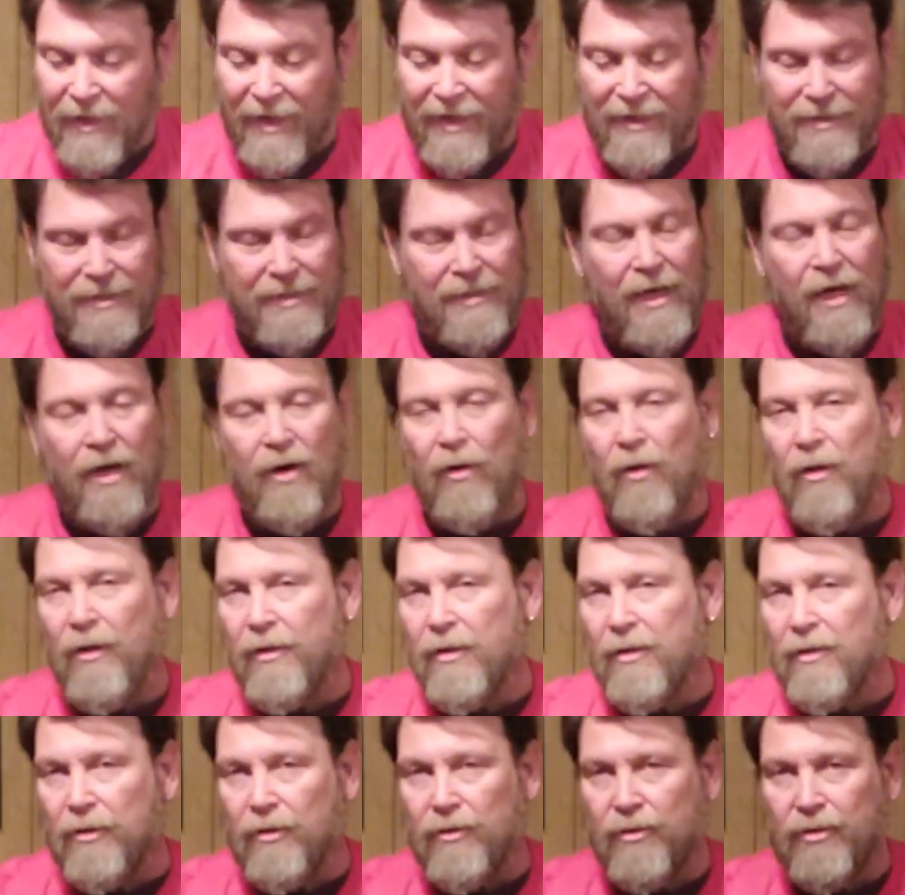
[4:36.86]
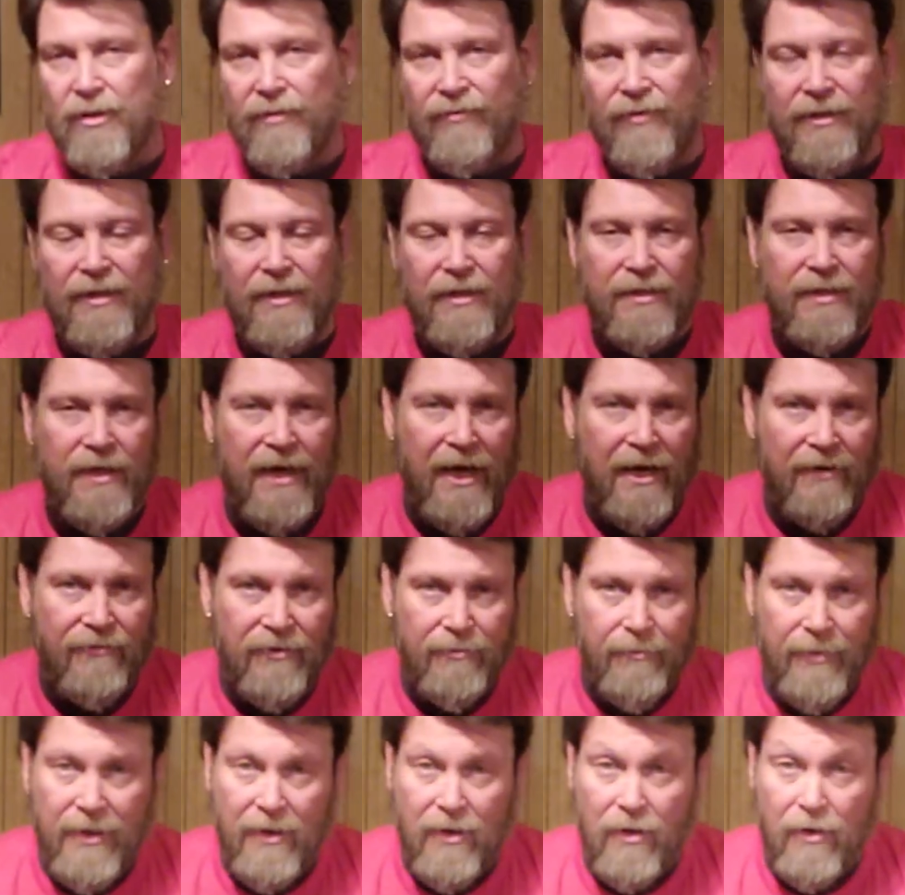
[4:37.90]
It's not all inclusive. It doesn't have
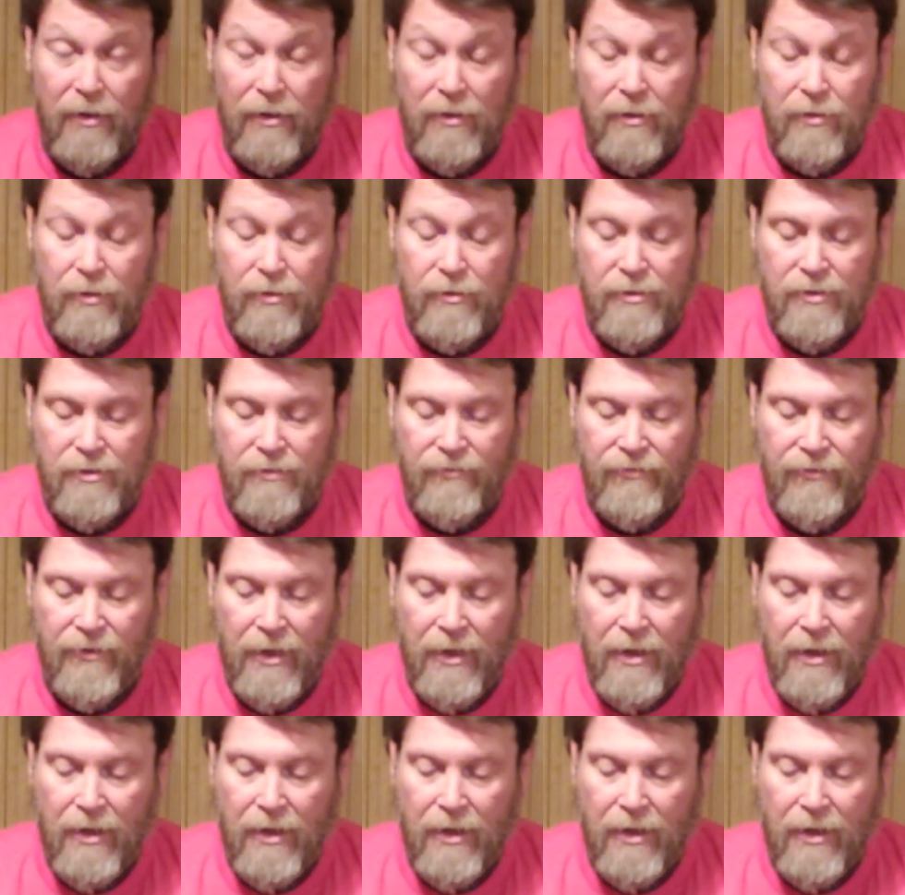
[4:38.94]
to be all inclusive.